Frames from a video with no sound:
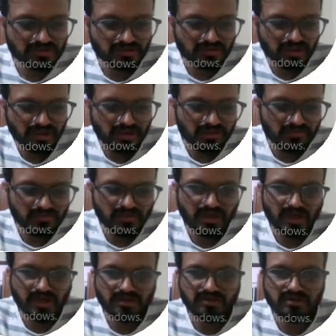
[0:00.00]
add the
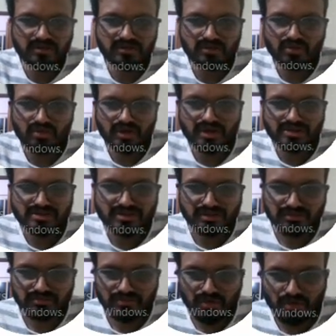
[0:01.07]
location, proper
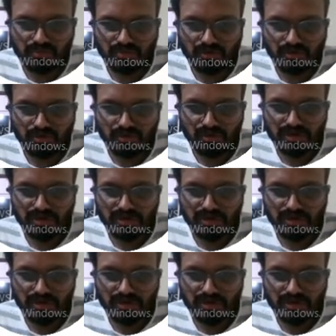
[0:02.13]
location,